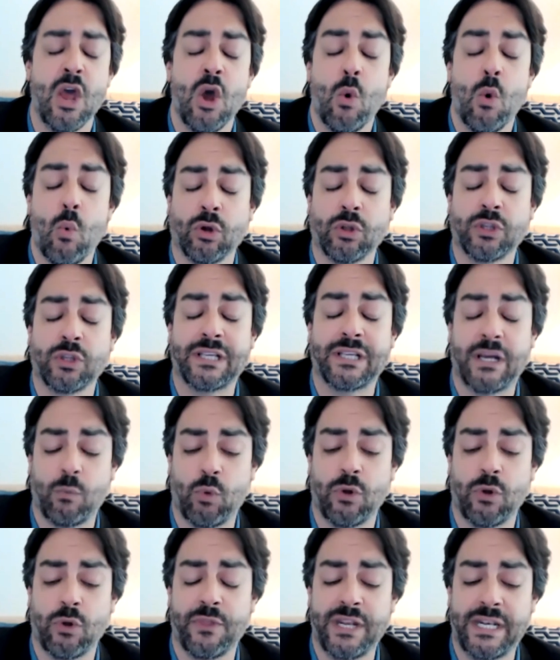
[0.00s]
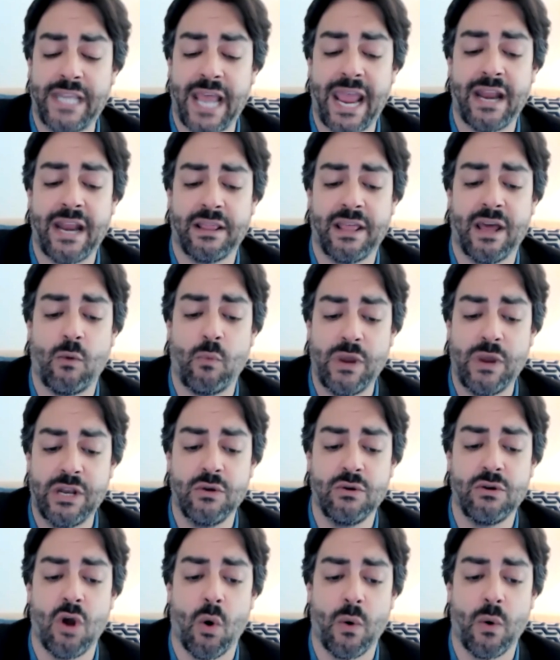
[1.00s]
The data that we
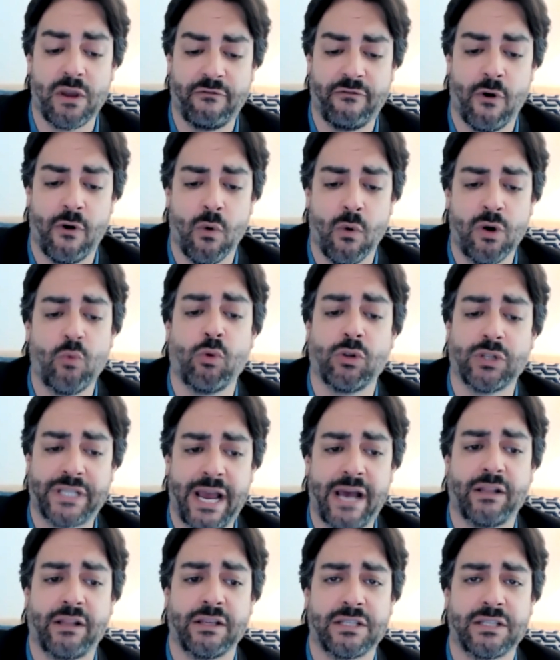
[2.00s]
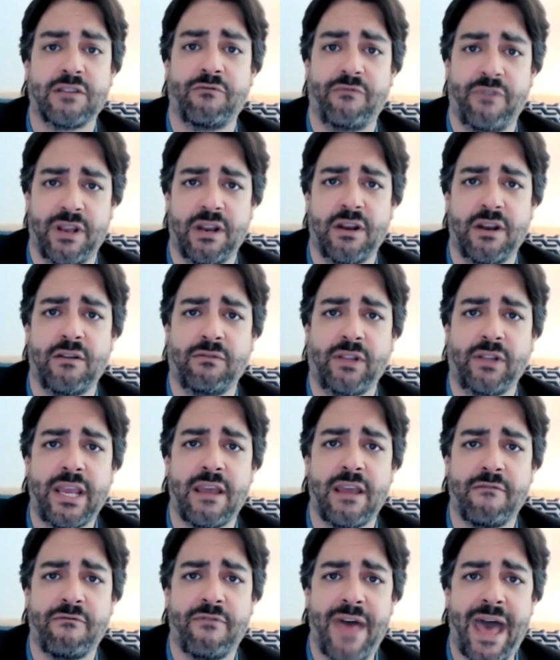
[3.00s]
do going forward will tell us definitively
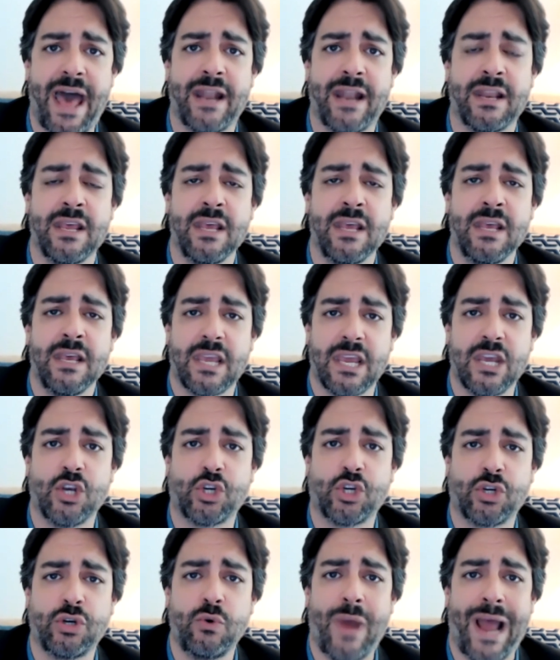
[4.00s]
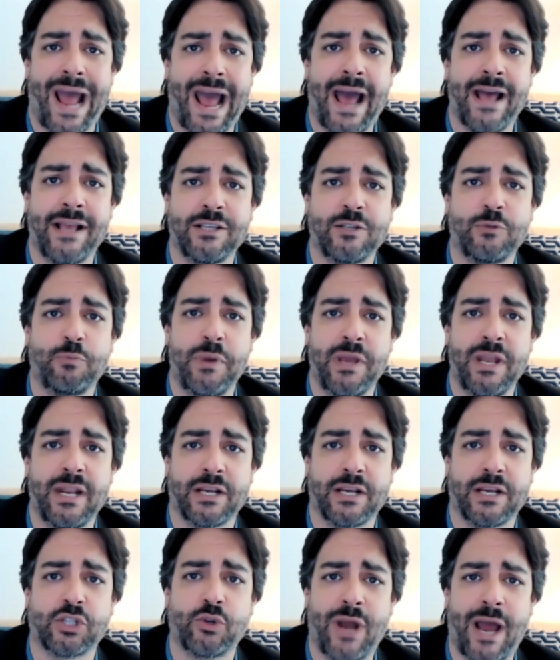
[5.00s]
if that issue has been
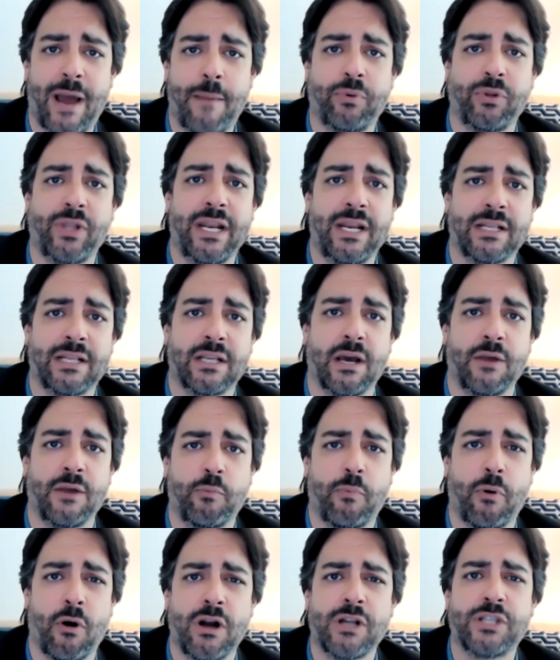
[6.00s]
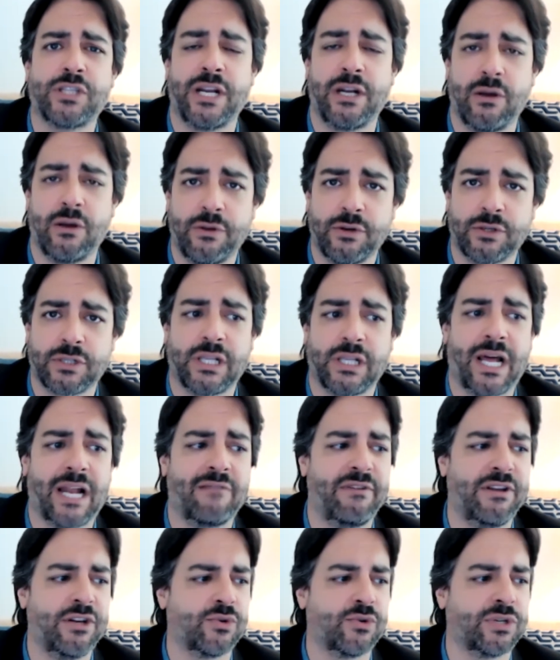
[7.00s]
extrapolated to other parts. I know there's a lot of
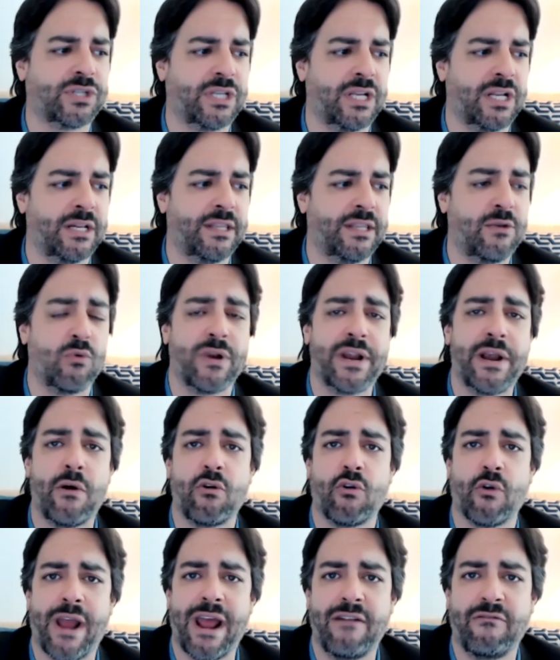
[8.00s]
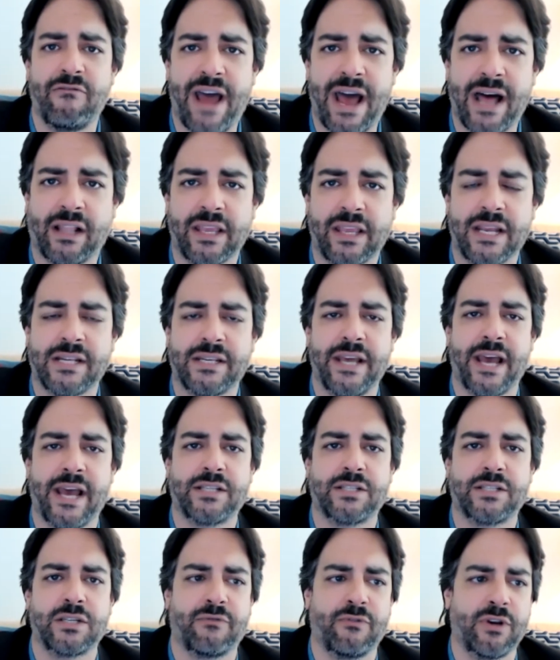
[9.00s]
interest in the Rio Grande Valley in
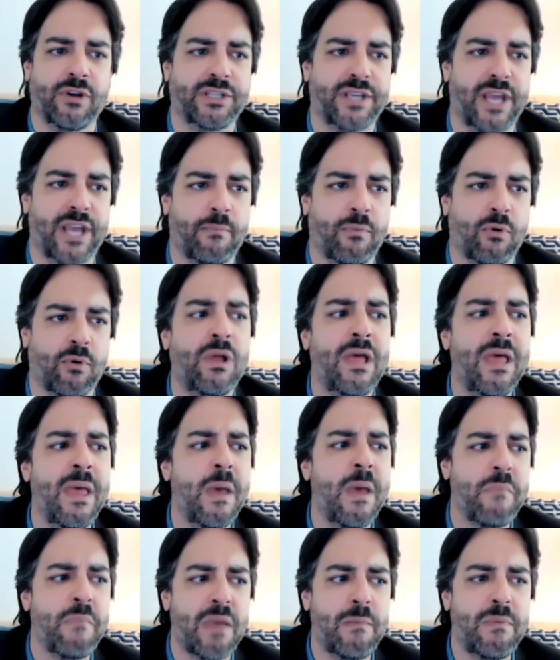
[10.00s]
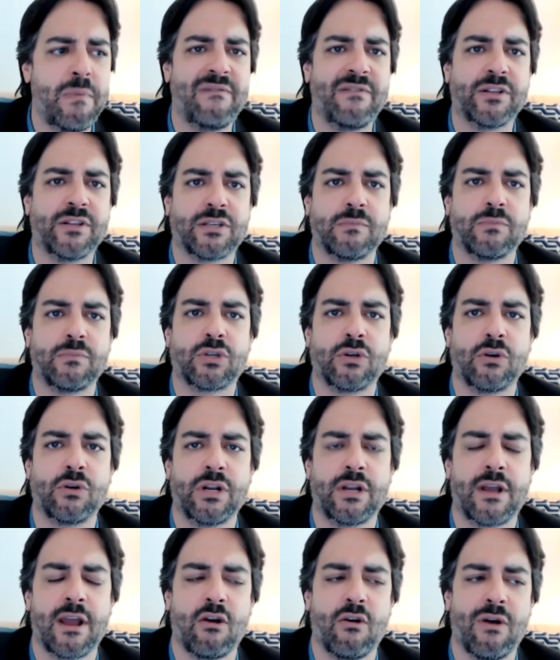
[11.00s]
Texas, for example, maybe even some
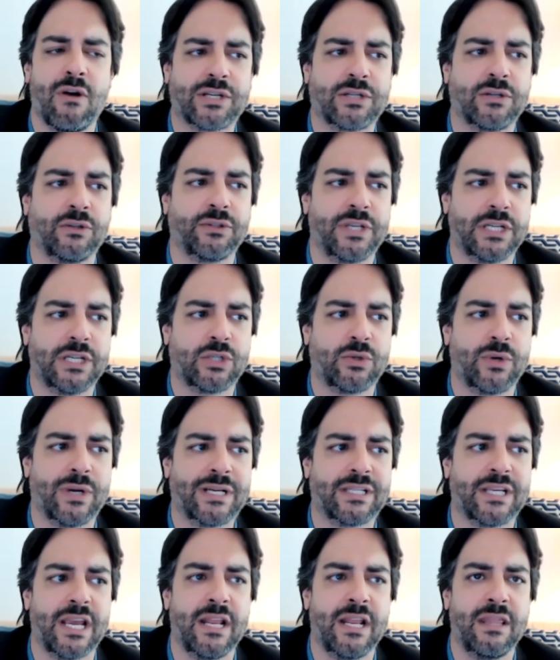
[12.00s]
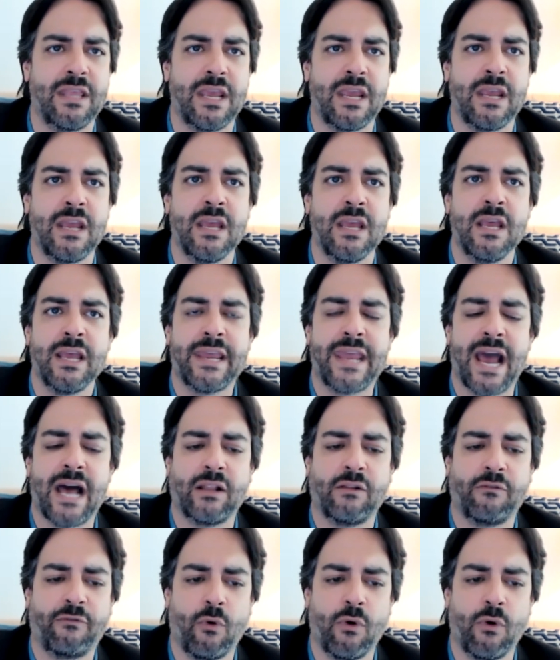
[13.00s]
certain congressional districts in the
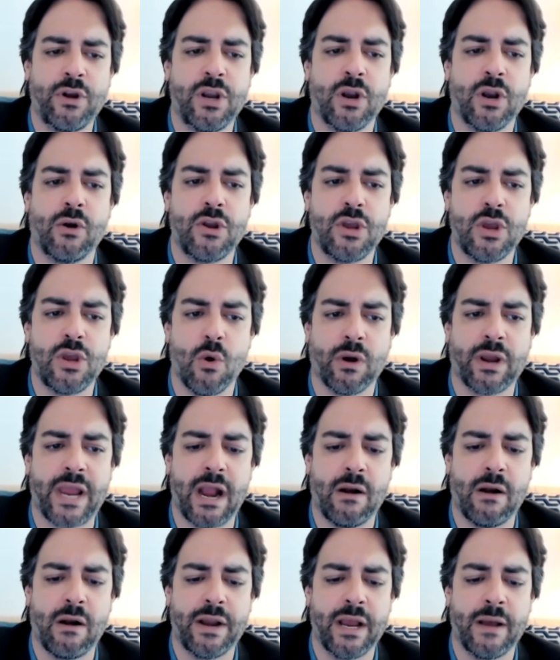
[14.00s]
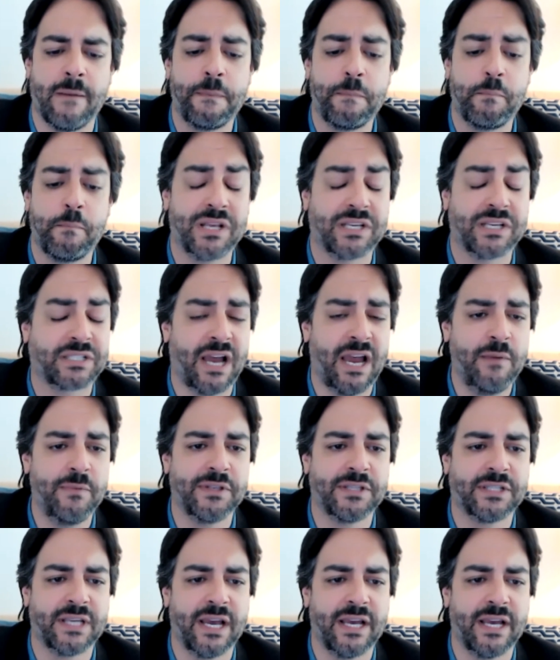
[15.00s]
California or New York area. But as
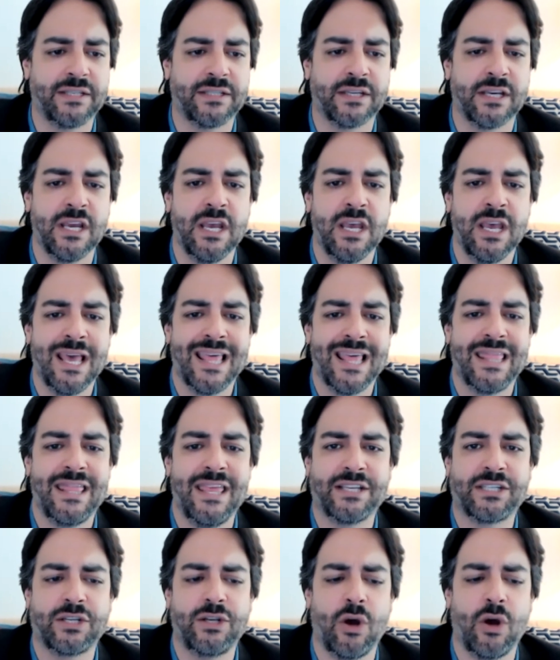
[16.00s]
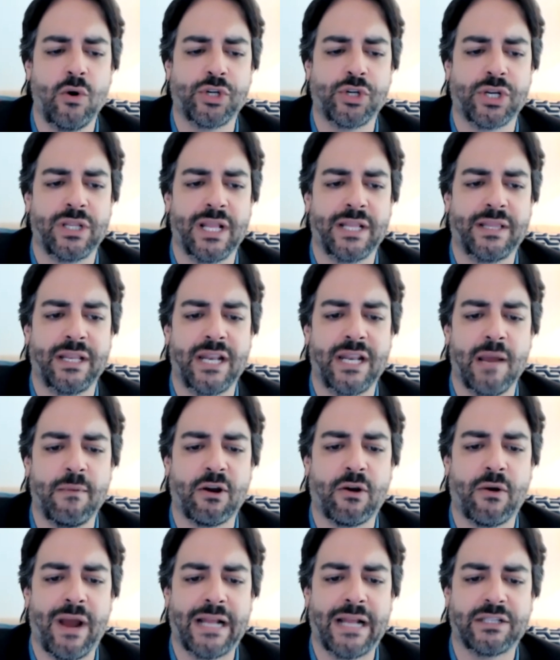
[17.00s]
Simon says, this notion that the
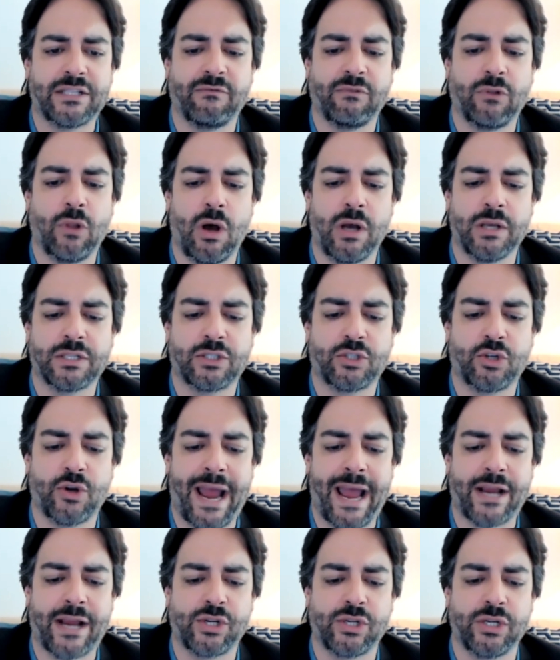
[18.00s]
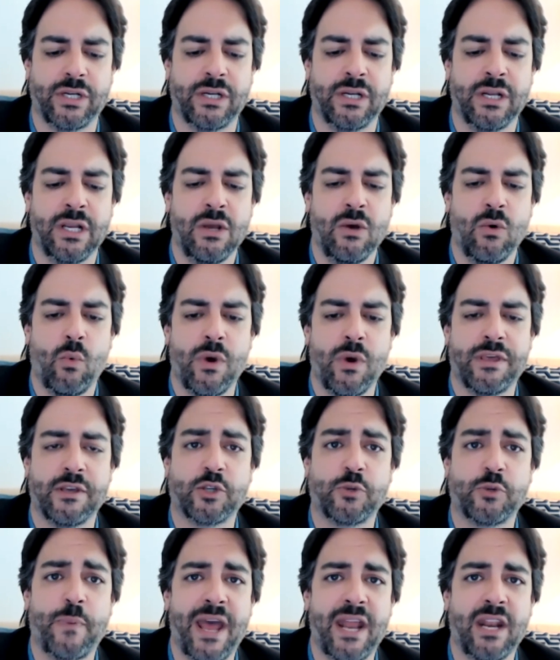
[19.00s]
Democrats have lost traction with
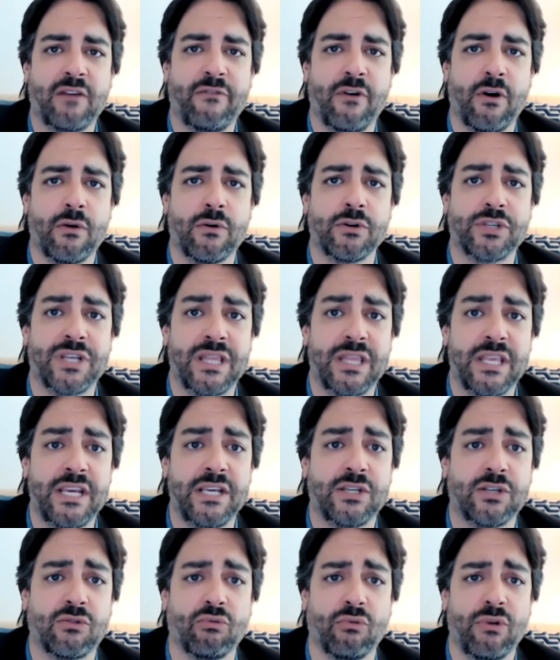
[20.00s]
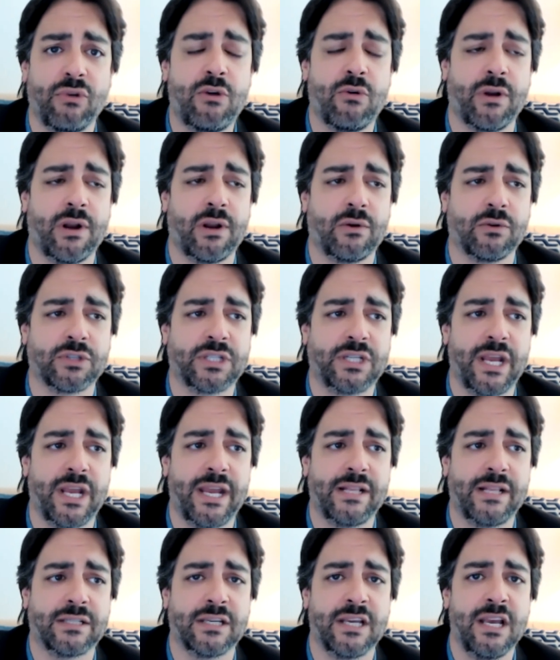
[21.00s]
Hispanic voters in these three critical
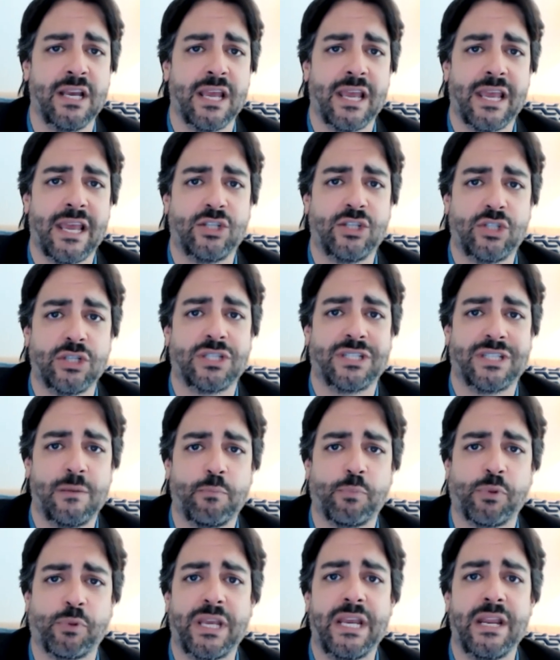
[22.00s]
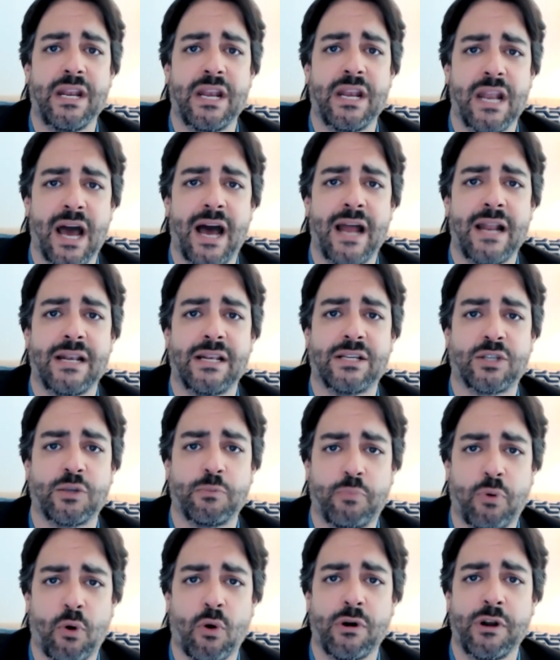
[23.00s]
states is just simply not
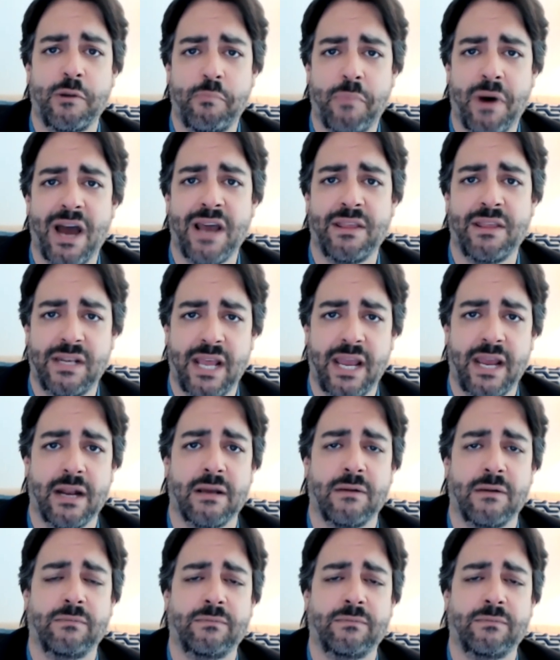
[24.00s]
supported by the data.